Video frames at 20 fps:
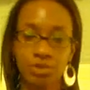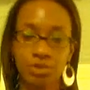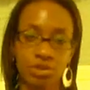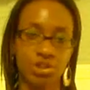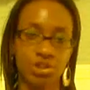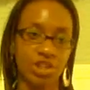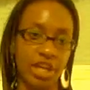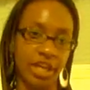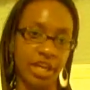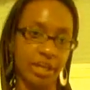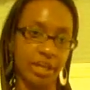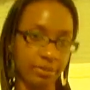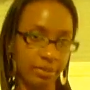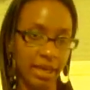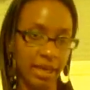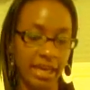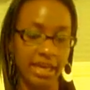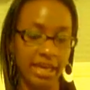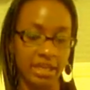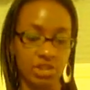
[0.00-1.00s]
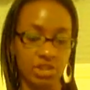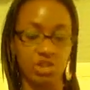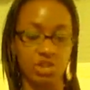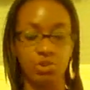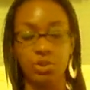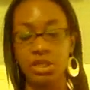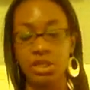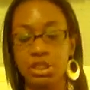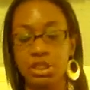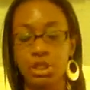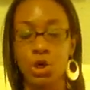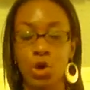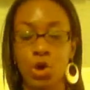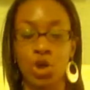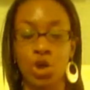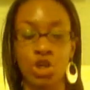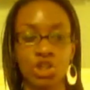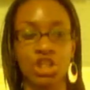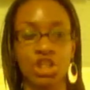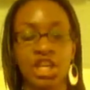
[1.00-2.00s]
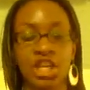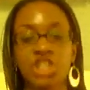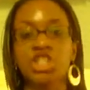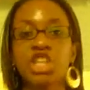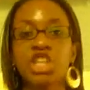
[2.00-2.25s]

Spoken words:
Shay, I guess she wants to call her Shay.